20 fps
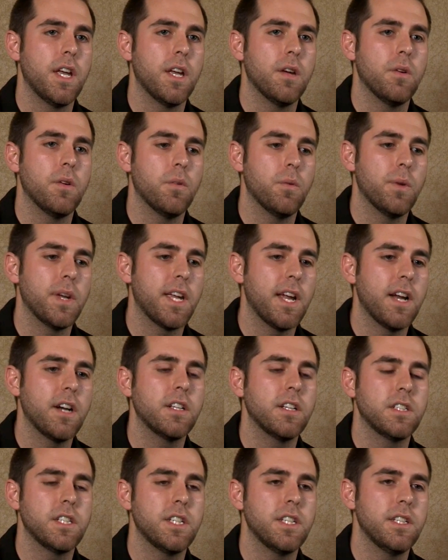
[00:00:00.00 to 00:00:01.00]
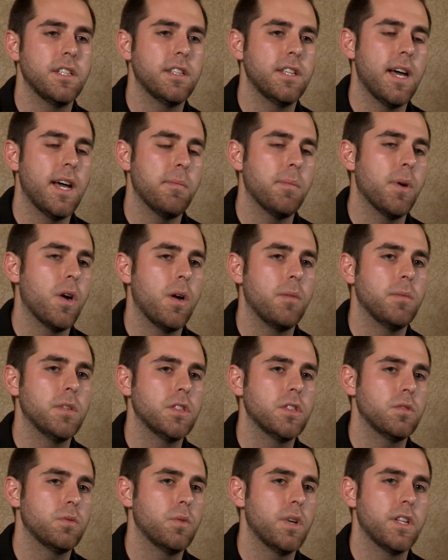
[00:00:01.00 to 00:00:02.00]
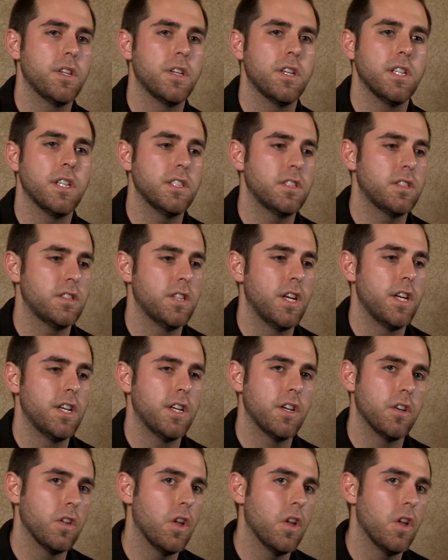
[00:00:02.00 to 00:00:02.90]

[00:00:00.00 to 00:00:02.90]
And we guarantee that promise, whether it's your